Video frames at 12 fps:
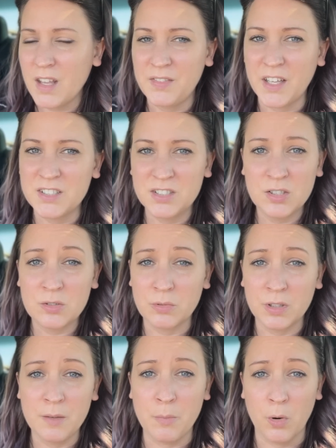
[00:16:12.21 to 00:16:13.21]
That's just
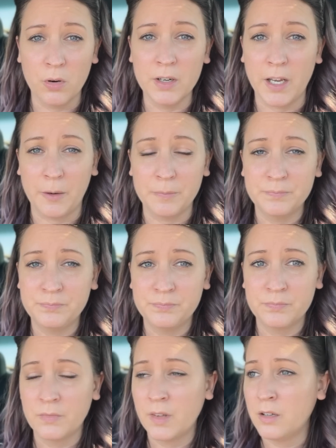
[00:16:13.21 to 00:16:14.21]
really boring
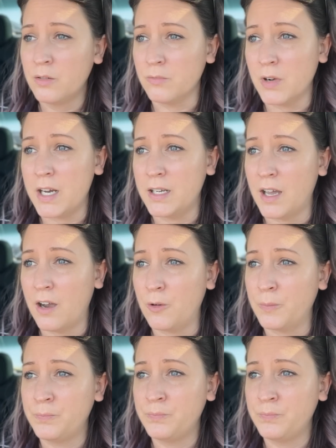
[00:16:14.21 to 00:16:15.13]
right now.